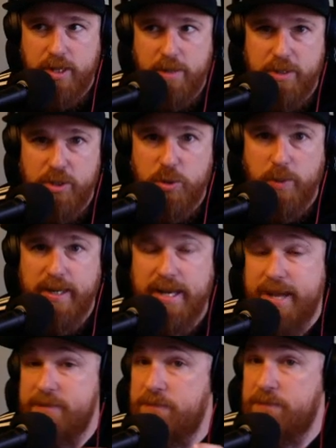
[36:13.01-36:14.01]
I'm at
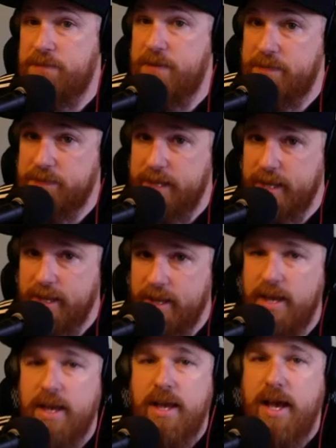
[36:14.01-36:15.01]
2,950.
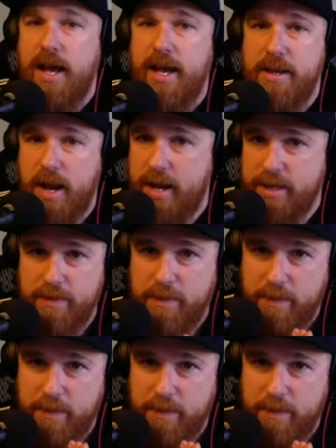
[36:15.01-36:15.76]
I